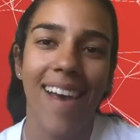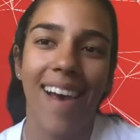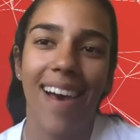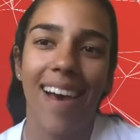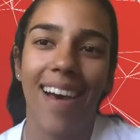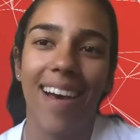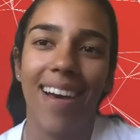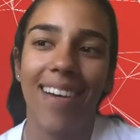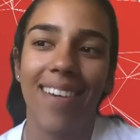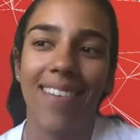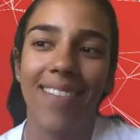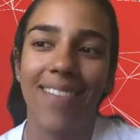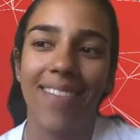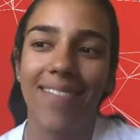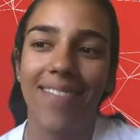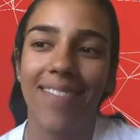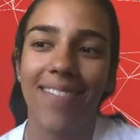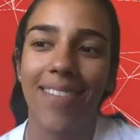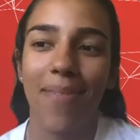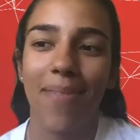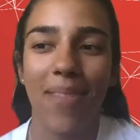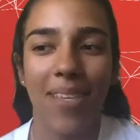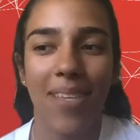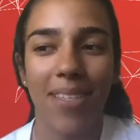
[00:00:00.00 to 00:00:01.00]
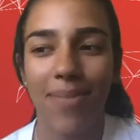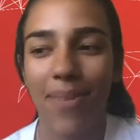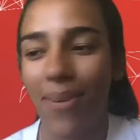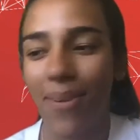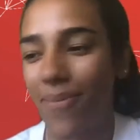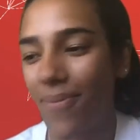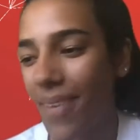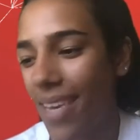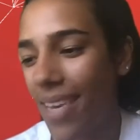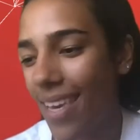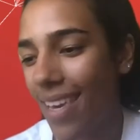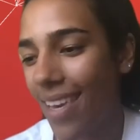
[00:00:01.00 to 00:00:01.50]
Some things about
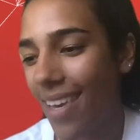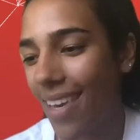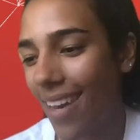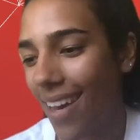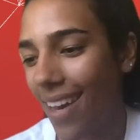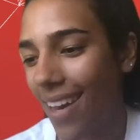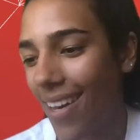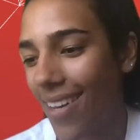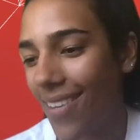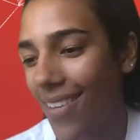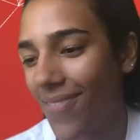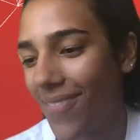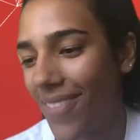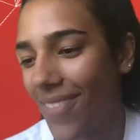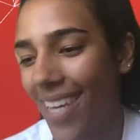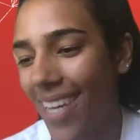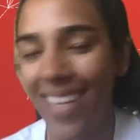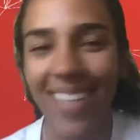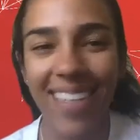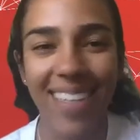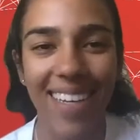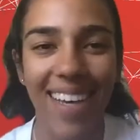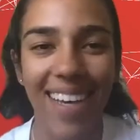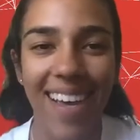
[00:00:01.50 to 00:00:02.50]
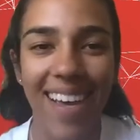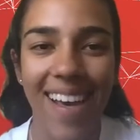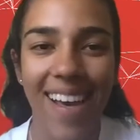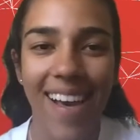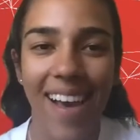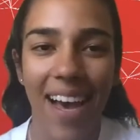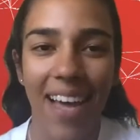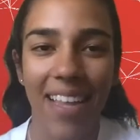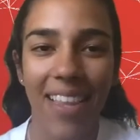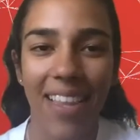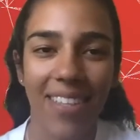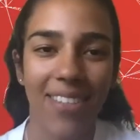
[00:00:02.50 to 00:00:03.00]
me,
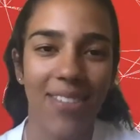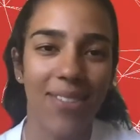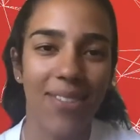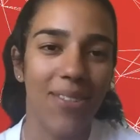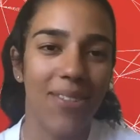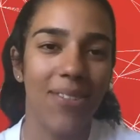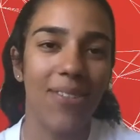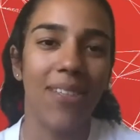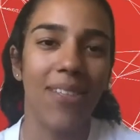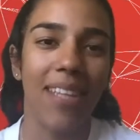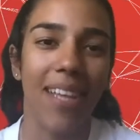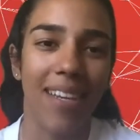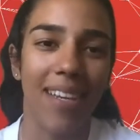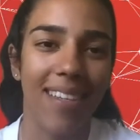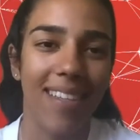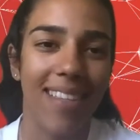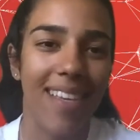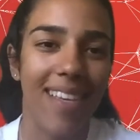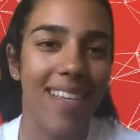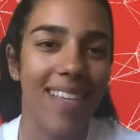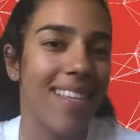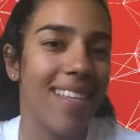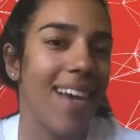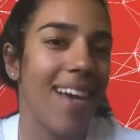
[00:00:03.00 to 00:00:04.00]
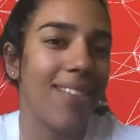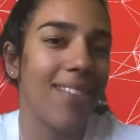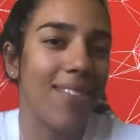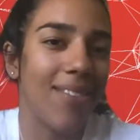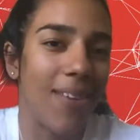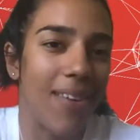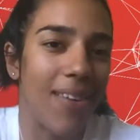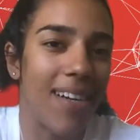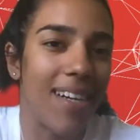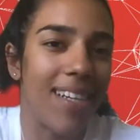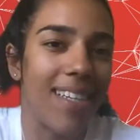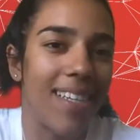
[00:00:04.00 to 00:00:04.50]
I like to do a lot of things
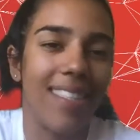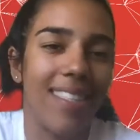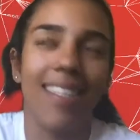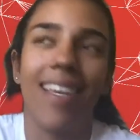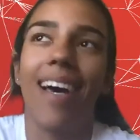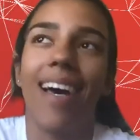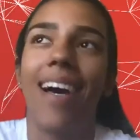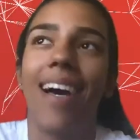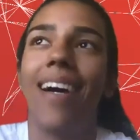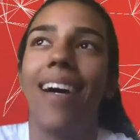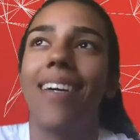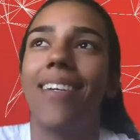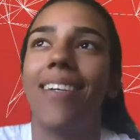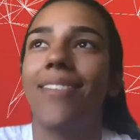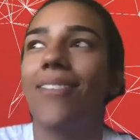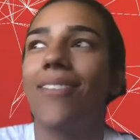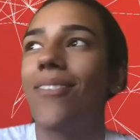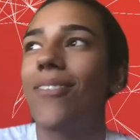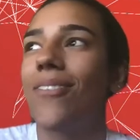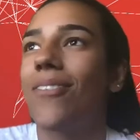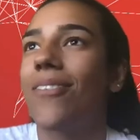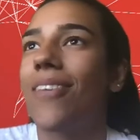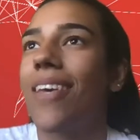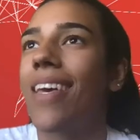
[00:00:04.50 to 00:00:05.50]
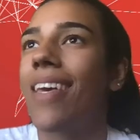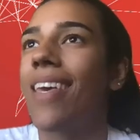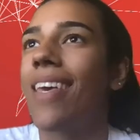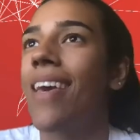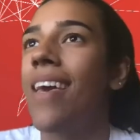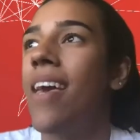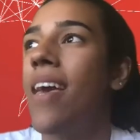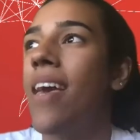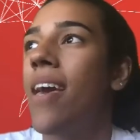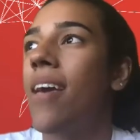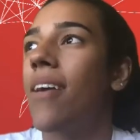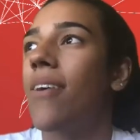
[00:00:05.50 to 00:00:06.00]
outdoors. I also just like
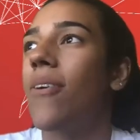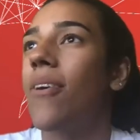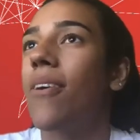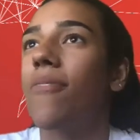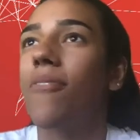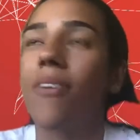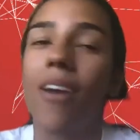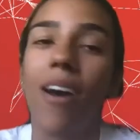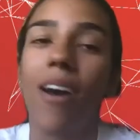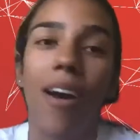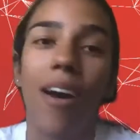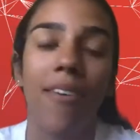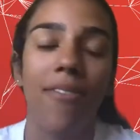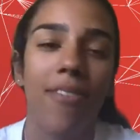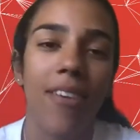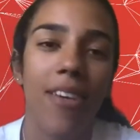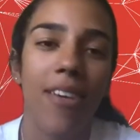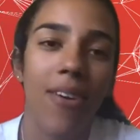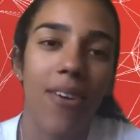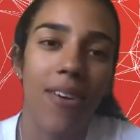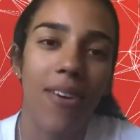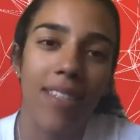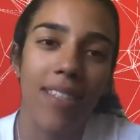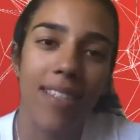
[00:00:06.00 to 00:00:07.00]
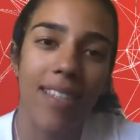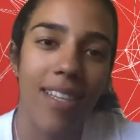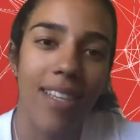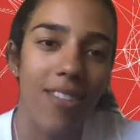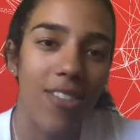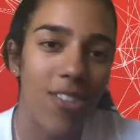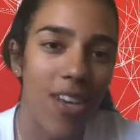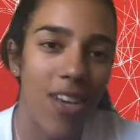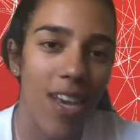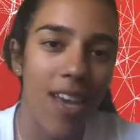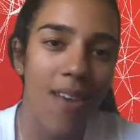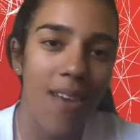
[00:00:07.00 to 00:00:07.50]
going for coffee, going to the
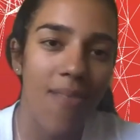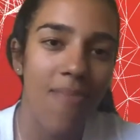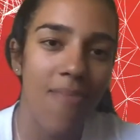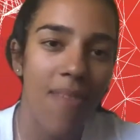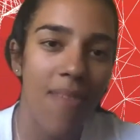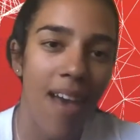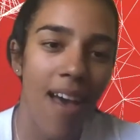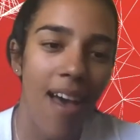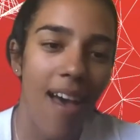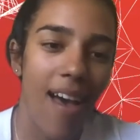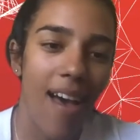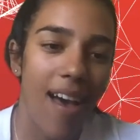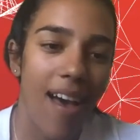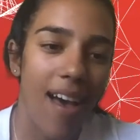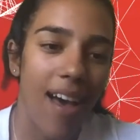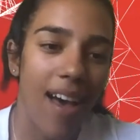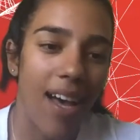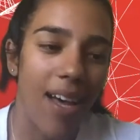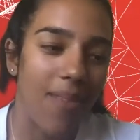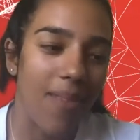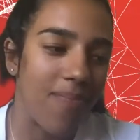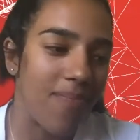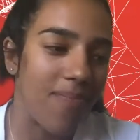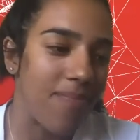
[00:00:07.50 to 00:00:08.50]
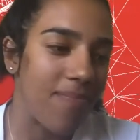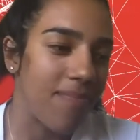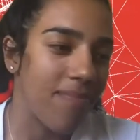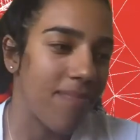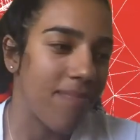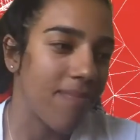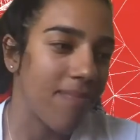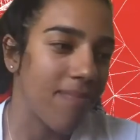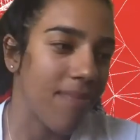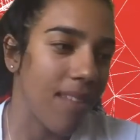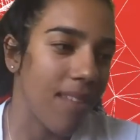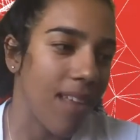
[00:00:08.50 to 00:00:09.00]
gym,
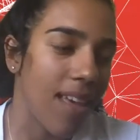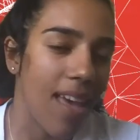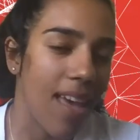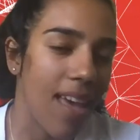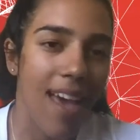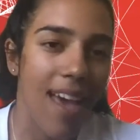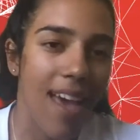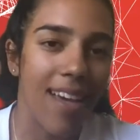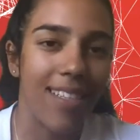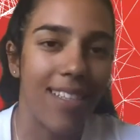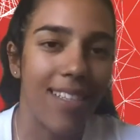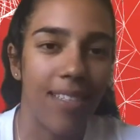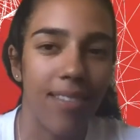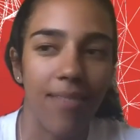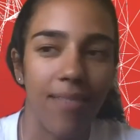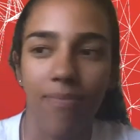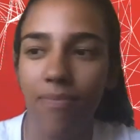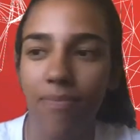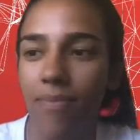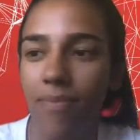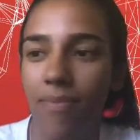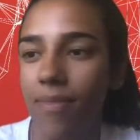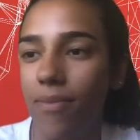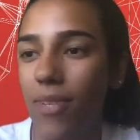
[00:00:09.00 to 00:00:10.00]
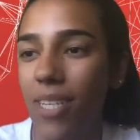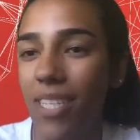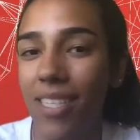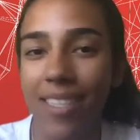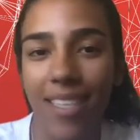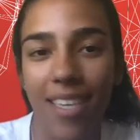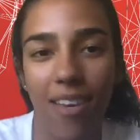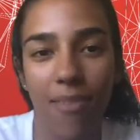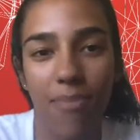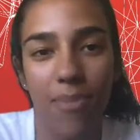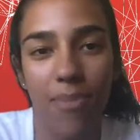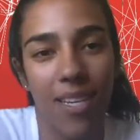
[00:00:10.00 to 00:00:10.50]
and
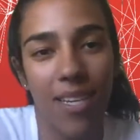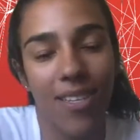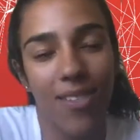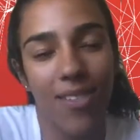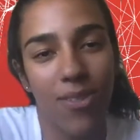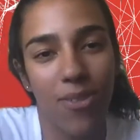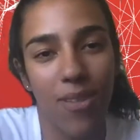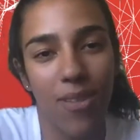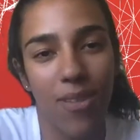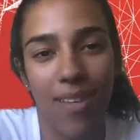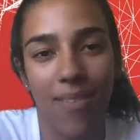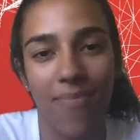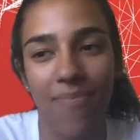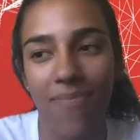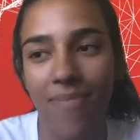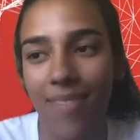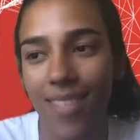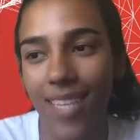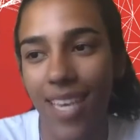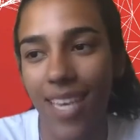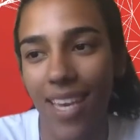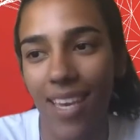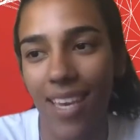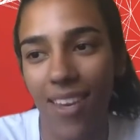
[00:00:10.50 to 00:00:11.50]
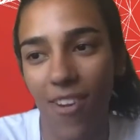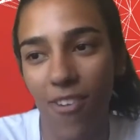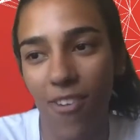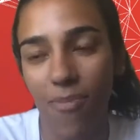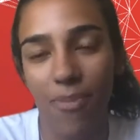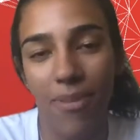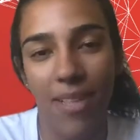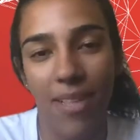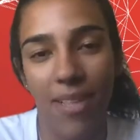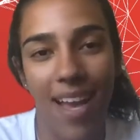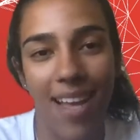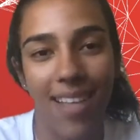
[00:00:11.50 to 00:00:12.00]
recently I've been into like taking care of
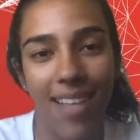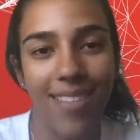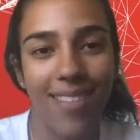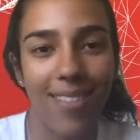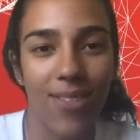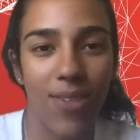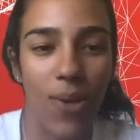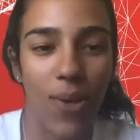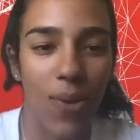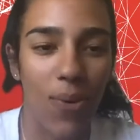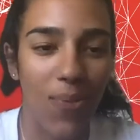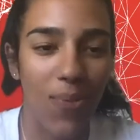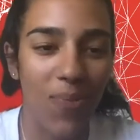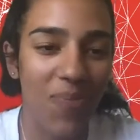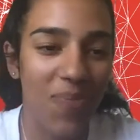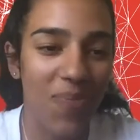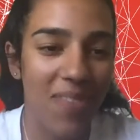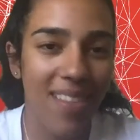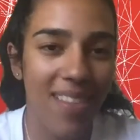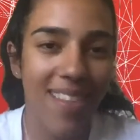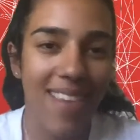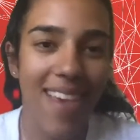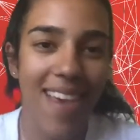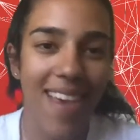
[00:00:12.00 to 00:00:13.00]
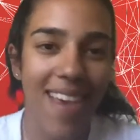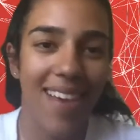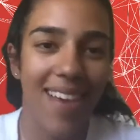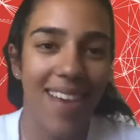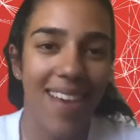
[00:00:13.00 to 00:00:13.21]
plants. So yeah.